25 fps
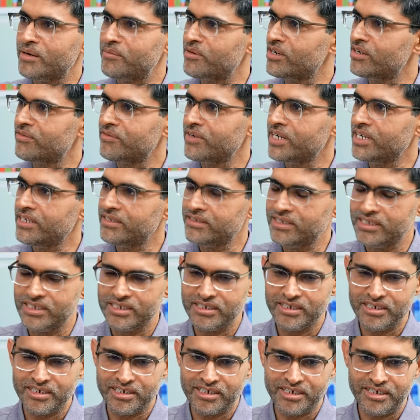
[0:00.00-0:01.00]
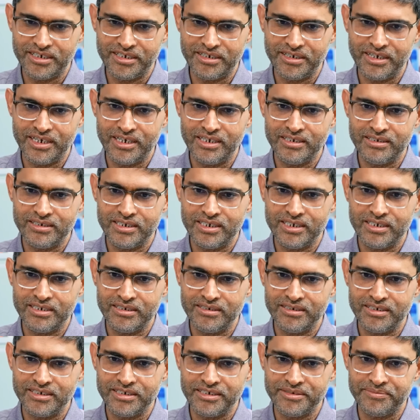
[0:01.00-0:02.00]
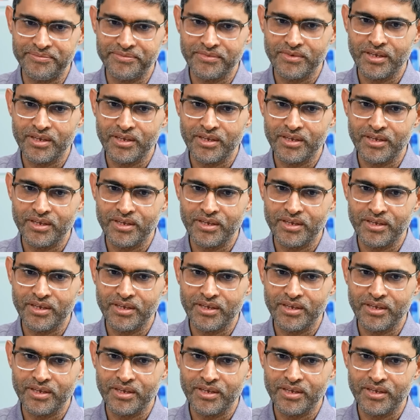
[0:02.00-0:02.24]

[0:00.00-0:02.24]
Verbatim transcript: a couple of days and uh, and and uh,